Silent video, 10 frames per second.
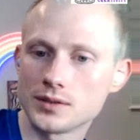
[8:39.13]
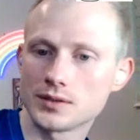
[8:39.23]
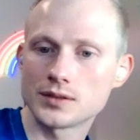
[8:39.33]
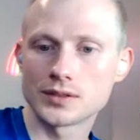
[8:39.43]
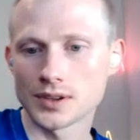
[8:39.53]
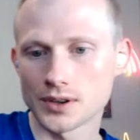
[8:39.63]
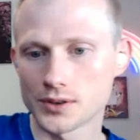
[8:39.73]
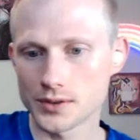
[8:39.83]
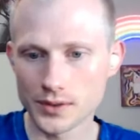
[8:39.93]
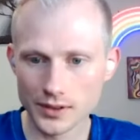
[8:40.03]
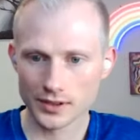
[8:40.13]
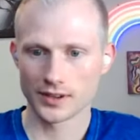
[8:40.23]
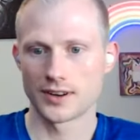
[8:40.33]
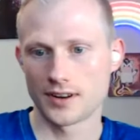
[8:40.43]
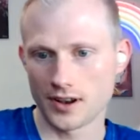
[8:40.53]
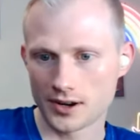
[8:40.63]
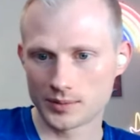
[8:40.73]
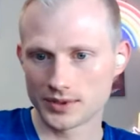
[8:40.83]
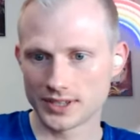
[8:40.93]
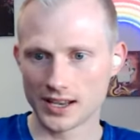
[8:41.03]
So
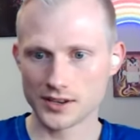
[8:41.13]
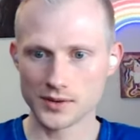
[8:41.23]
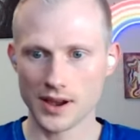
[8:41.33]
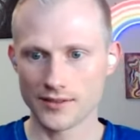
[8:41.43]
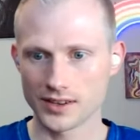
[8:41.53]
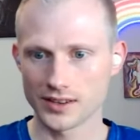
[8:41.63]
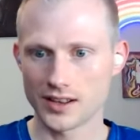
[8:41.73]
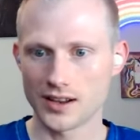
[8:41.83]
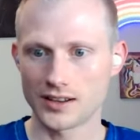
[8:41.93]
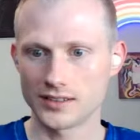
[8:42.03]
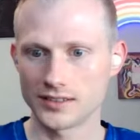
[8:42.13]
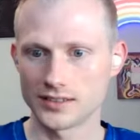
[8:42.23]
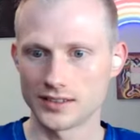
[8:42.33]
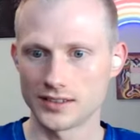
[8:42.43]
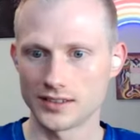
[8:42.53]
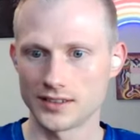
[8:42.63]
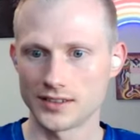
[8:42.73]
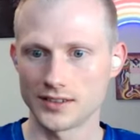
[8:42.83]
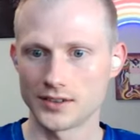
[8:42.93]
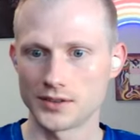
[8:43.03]
100%, you have a lot.
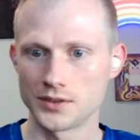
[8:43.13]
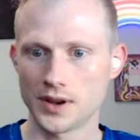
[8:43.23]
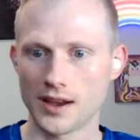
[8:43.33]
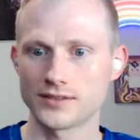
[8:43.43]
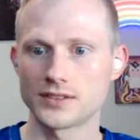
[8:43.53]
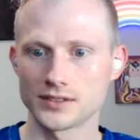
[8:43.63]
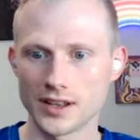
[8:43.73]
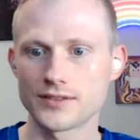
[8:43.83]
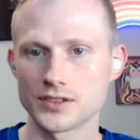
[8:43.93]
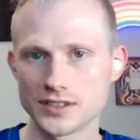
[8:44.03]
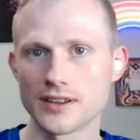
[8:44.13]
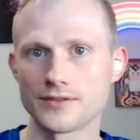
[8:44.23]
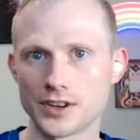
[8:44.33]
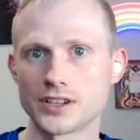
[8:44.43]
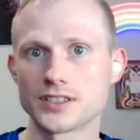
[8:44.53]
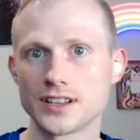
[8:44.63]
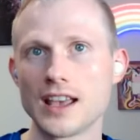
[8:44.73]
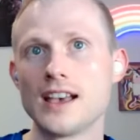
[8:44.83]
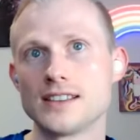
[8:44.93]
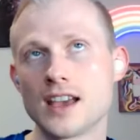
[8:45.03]
You have to love yourself first.
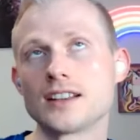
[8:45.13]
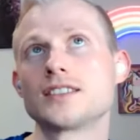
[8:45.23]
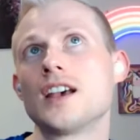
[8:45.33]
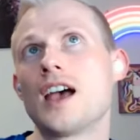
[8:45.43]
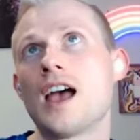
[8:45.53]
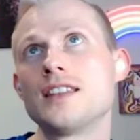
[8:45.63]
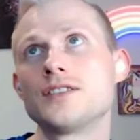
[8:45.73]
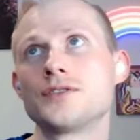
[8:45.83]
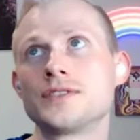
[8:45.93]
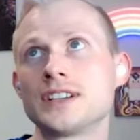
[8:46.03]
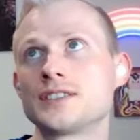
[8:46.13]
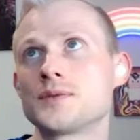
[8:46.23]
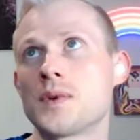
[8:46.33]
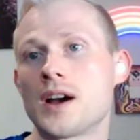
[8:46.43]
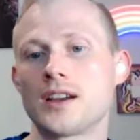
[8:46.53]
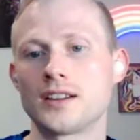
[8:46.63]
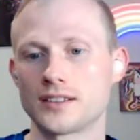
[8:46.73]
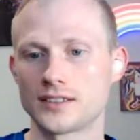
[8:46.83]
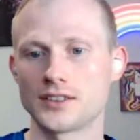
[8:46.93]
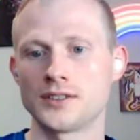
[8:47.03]
Yes. And the reason why
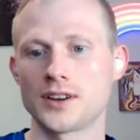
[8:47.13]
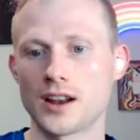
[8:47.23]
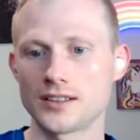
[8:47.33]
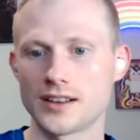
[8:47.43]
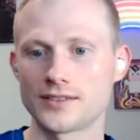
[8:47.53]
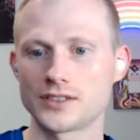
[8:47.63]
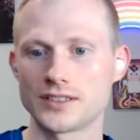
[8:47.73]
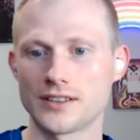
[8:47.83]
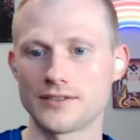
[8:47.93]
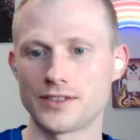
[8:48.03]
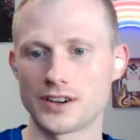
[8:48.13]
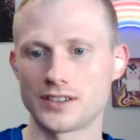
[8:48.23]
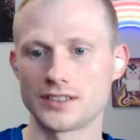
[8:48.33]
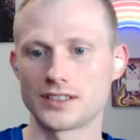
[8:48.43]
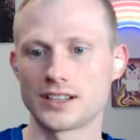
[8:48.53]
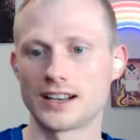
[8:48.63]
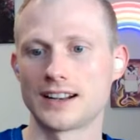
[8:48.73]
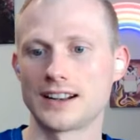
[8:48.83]
you got to love yourself first,